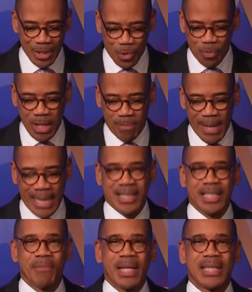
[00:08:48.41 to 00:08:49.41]
to speak
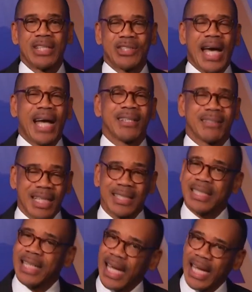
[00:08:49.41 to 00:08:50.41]
back to me in the chat and say,
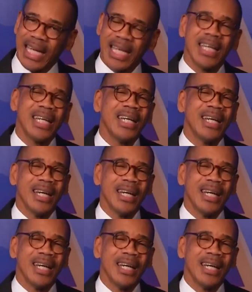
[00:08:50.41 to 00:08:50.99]
today,